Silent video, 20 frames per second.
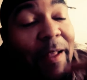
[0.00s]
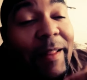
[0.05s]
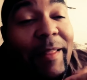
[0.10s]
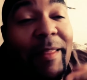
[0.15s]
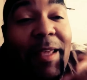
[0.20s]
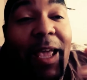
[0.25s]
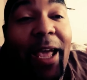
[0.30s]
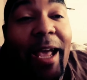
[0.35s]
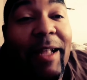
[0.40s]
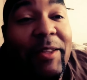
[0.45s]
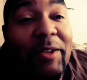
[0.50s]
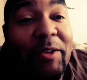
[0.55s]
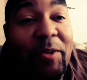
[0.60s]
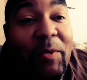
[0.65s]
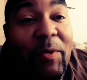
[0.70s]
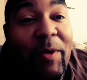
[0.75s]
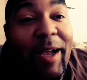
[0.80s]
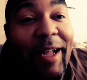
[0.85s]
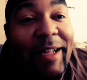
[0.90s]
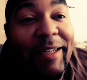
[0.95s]
the actor you
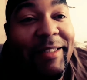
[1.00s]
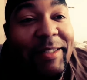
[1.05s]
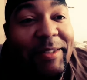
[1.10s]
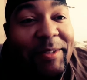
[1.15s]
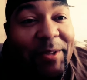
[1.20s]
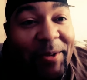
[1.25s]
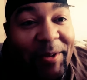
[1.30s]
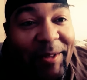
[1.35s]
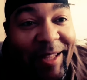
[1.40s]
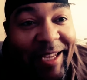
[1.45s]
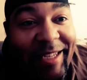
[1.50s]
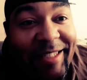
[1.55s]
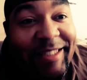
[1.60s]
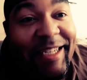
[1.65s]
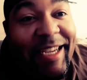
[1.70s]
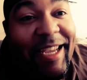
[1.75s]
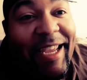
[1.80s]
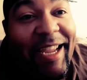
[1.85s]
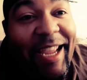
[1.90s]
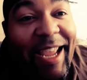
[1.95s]
got to look like
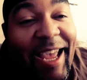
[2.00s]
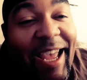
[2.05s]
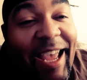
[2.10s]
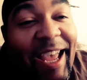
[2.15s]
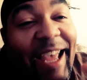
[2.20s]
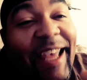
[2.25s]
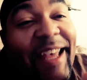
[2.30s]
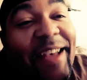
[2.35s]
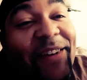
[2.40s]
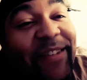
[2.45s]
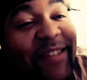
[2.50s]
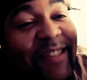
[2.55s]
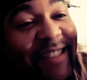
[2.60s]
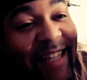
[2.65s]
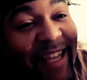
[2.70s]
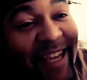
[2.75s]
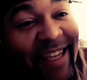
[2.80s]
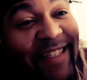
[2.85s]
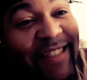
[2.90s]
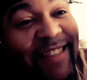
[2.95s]
Jack, that was
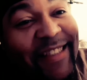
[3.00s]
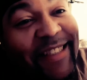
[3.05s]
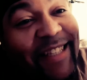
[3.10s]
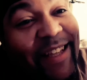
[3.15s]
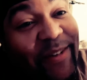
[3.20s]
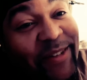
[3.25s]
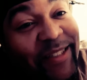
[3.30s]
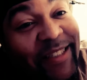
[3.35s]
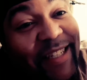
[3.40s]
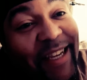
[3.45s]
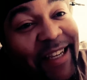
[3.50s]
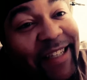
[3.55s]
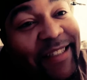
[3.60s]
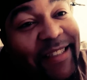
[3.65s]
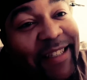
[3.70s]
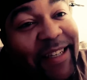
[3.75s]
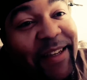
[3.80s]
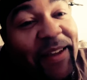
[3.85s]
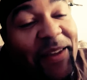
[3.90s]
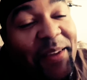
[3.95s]
nice. That was nice.
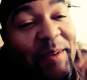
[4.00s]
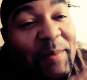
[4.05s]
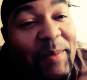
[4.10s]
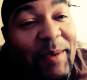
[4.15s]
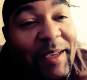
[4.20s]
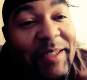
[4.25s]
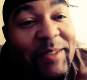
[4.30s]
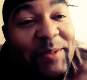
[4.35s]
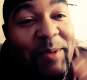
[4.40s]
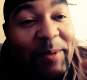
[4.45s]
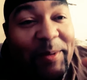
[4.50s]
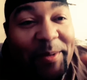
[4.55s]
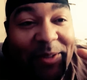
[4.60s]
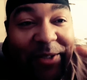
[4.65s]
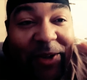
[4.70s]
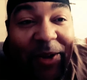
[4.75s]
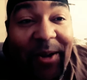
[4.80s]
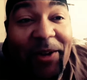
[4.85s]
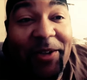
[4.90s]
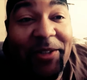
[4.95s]
Because when he was
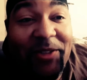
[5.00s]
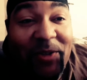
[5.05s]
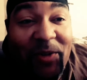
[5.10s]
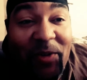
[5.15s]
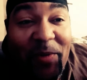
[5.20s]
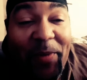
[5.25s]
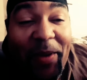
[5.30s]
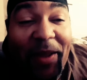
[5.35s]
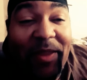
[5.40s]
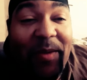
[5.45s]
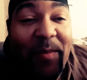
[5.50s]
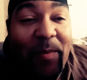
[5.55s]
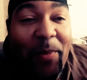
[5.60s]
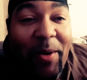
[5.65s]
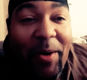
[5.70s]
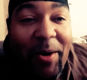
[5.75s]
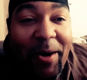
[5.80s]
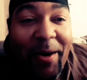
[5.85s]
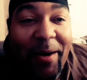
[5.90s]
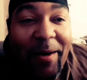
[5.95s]
talking to him at the
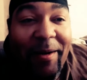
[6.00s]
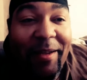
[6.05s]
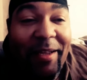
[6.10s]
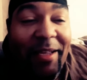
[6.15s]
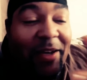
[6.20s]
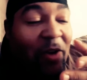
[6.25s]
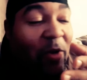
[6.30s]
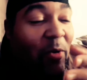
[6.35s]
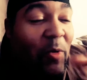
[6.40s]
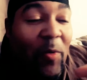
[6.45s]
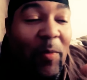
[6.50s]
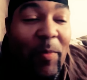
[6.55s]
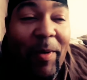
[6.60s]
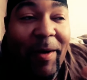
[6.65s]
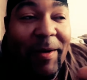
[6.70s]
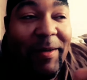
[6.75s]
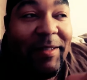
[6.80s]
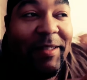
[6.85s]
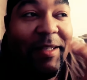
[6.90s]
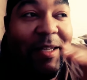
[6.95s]
bar, in the whole
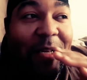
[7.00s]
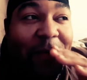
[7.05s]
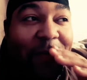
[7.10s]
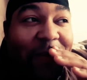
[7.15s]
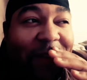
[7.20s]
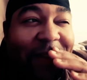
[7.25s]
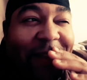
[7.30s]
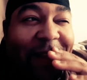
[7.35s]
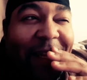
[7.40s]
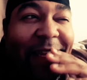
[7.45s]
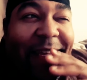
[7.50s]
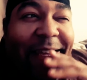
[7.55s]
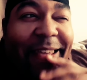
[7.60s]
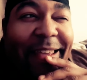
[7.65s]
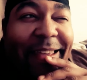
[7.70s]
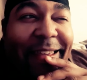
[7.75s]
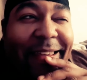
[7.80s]
bar scene, I was just like,